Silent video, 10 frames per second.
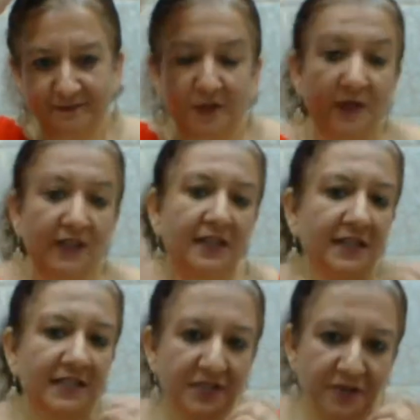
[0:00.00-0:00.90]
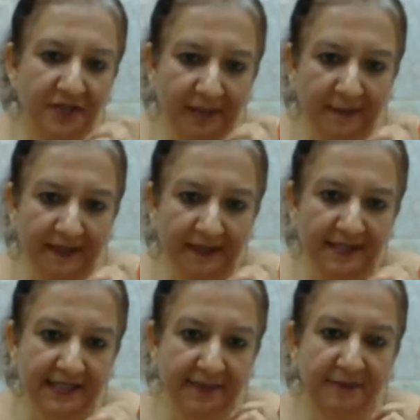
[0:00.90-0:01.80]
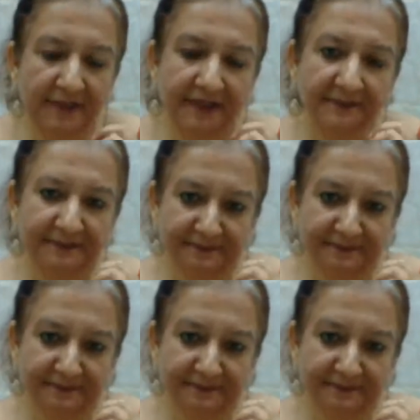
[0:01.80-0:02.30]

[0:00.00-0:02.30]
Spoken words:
You can continue tapping the same thing,